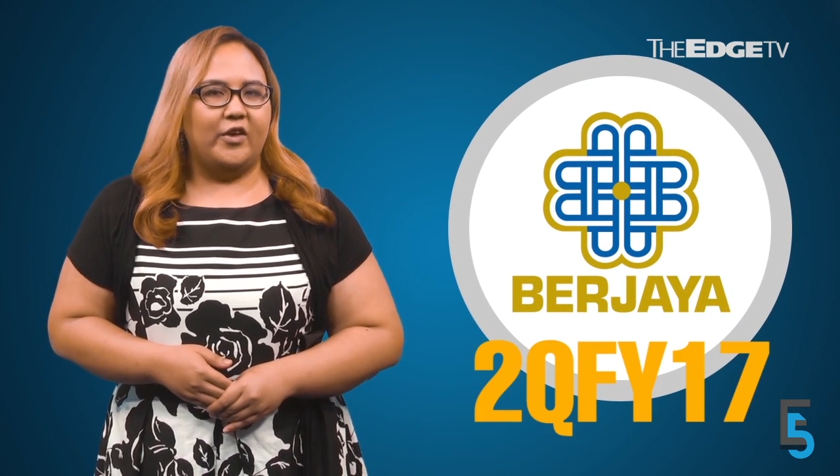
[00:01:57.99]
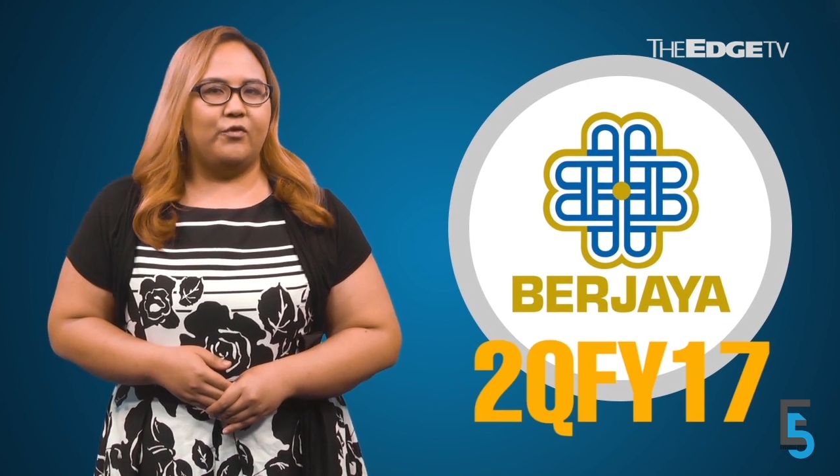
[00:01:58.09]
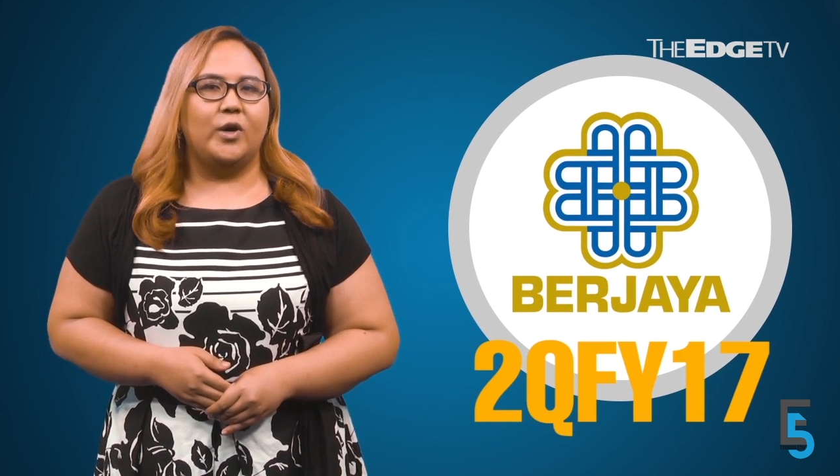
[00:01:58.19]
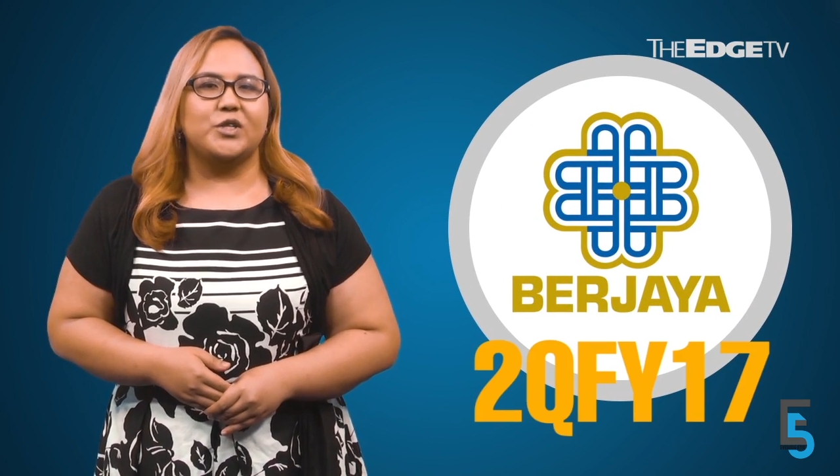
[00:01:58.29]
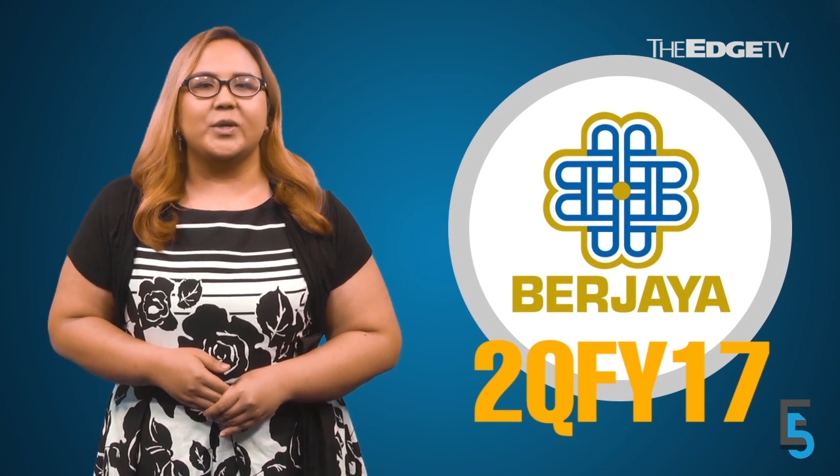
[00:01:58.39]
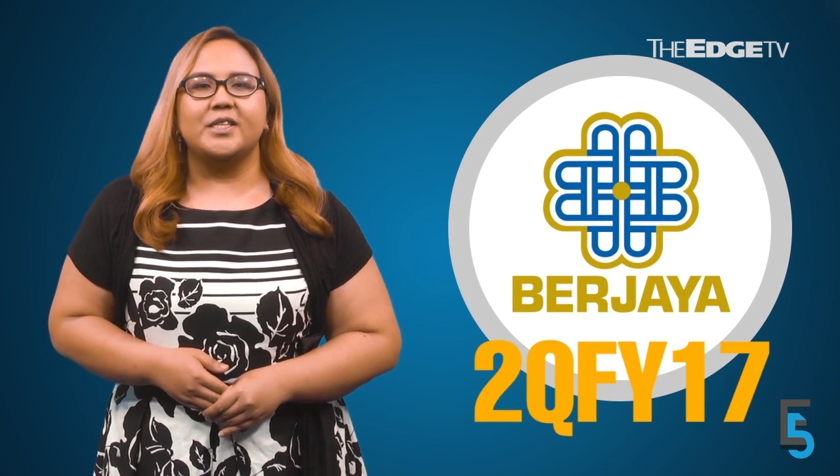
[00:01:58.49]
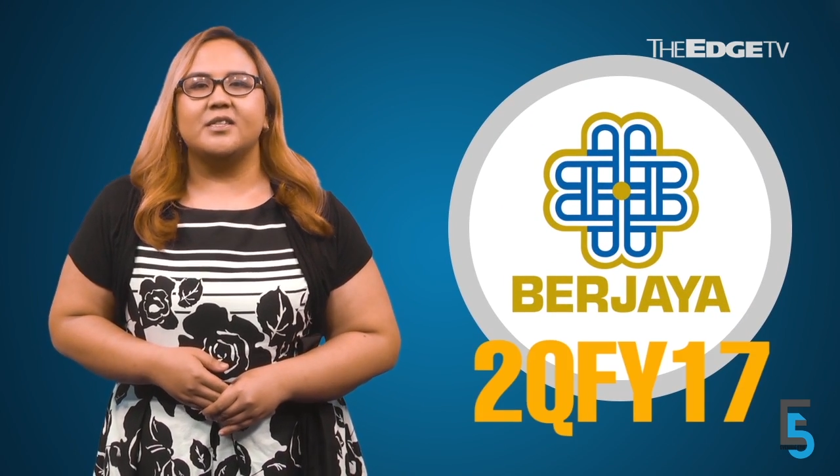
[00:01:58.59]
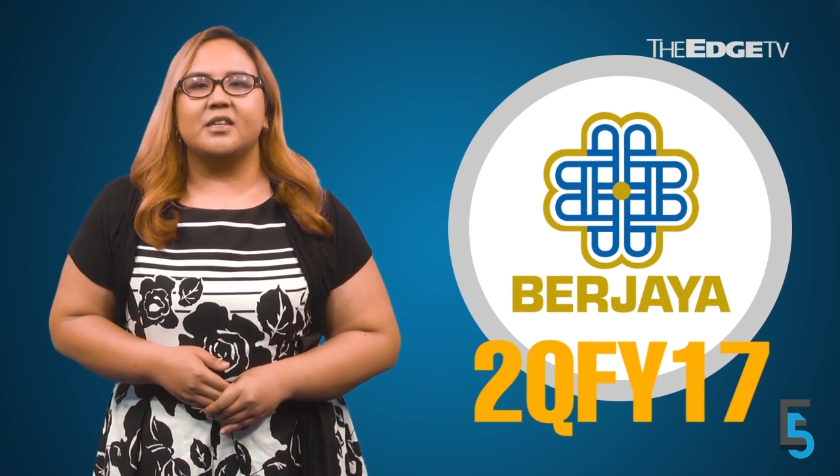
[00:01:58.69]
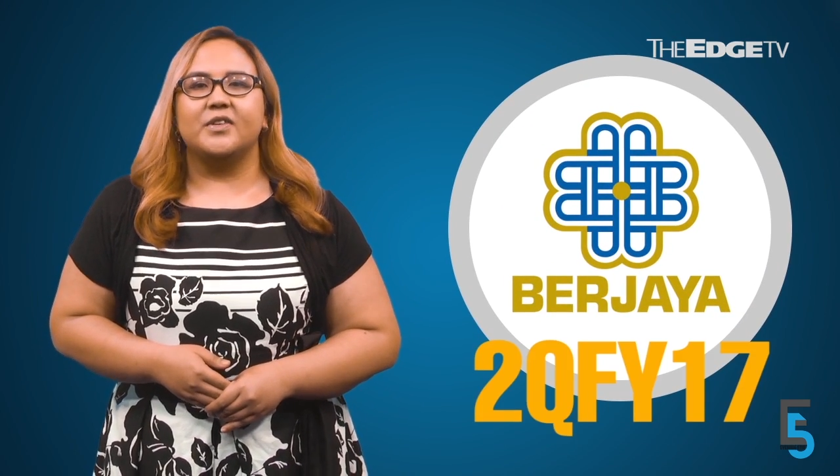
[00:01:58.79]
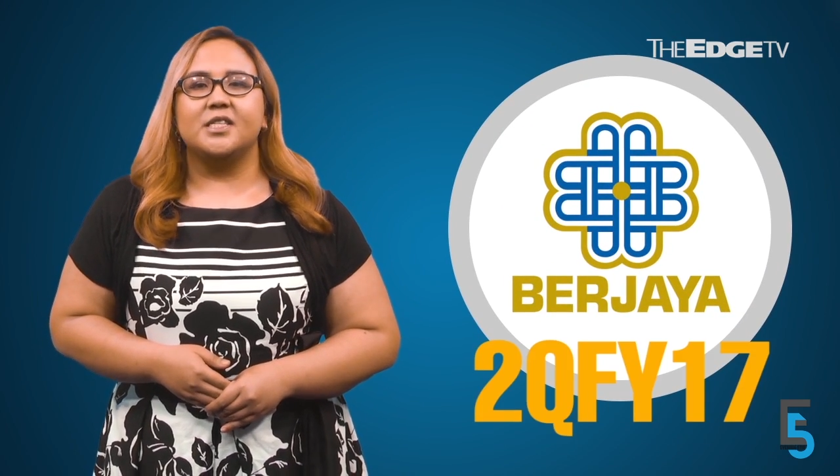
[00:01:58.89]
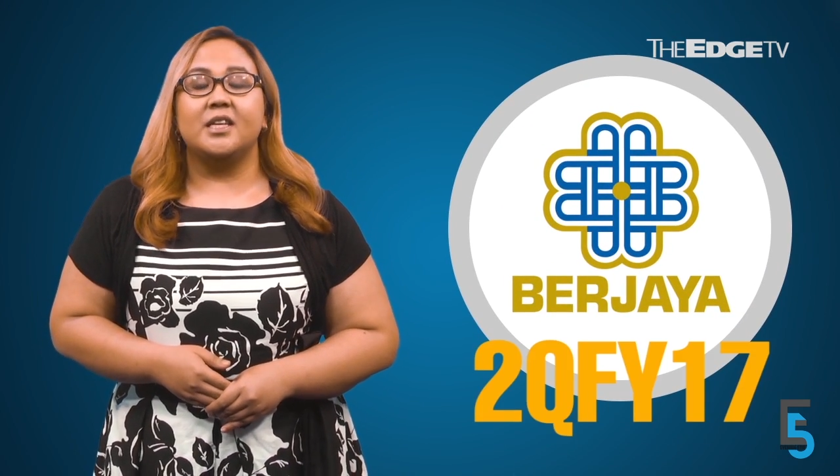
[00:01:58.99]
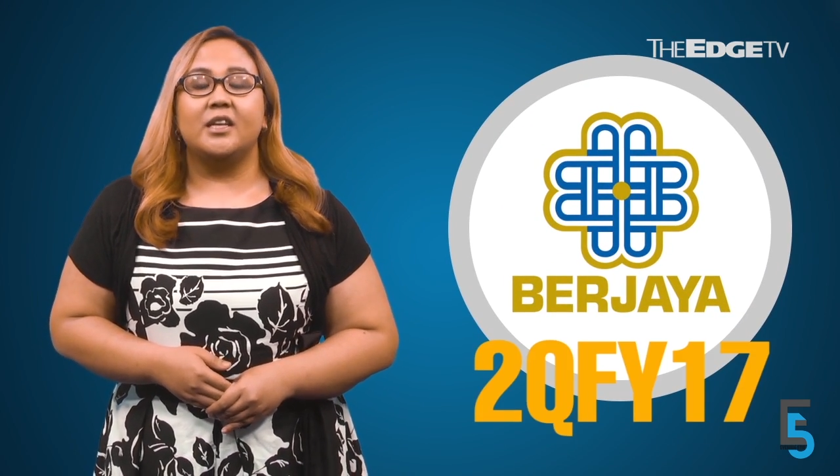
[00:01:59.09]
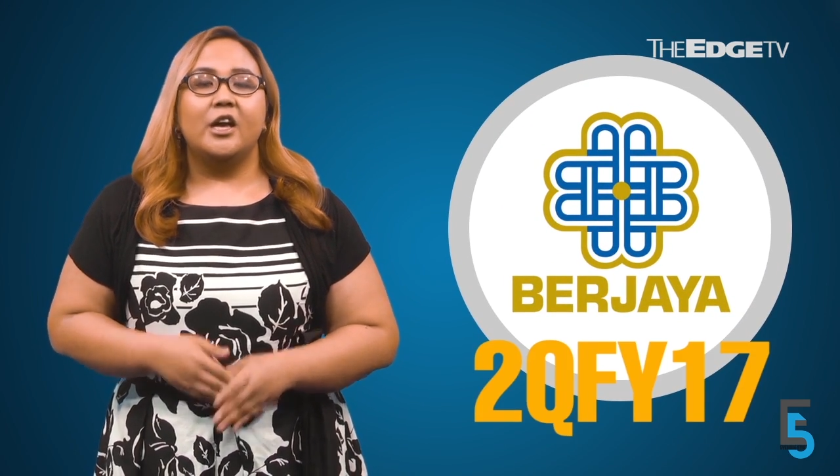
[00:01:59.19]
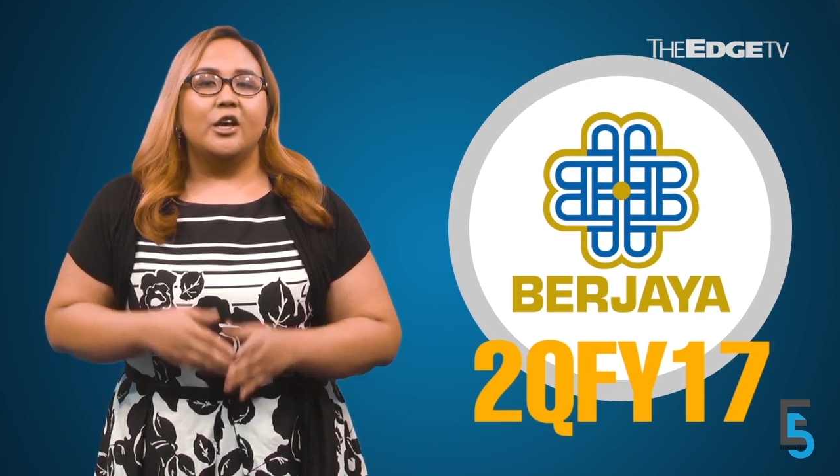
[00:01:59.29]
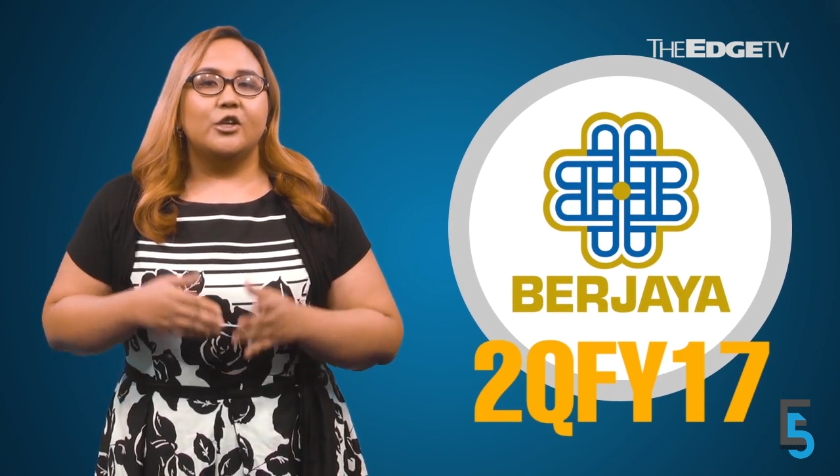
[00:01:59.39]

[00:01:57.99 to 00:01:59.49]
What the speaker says: FY 2017